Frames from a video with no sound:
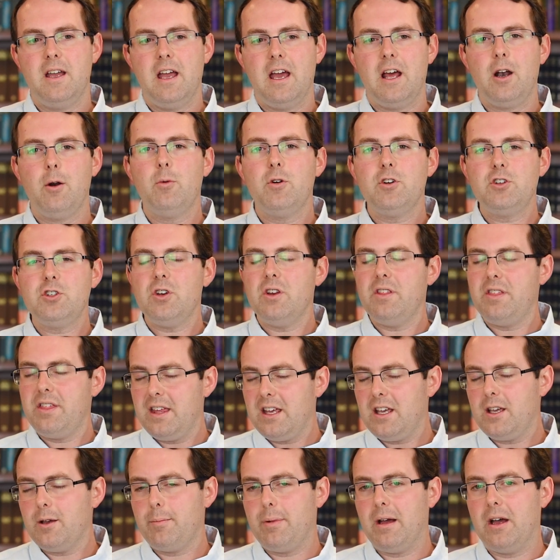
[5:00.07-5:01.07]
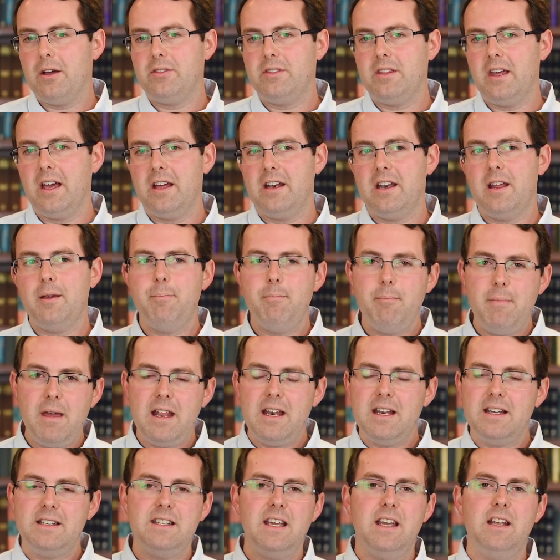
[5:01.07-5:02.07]
And I want you to think about that and
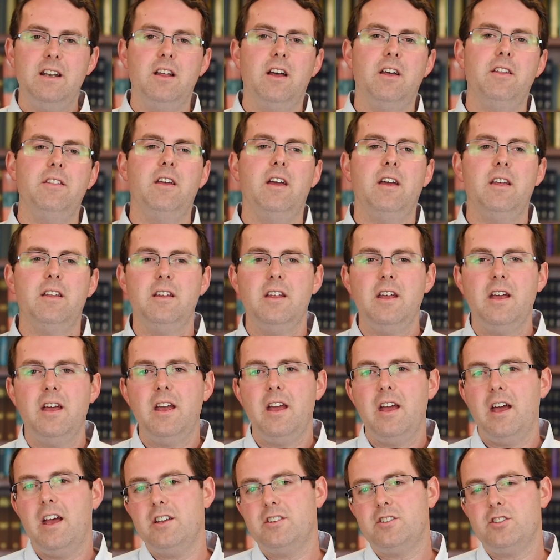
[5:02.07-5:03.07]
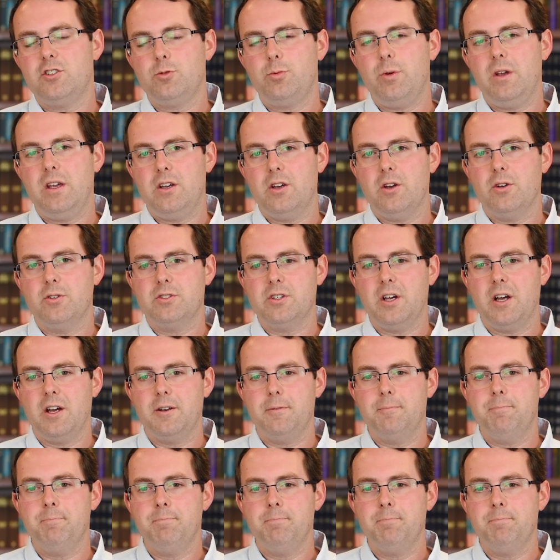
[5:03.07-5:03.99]
meditate on that as this week goes on.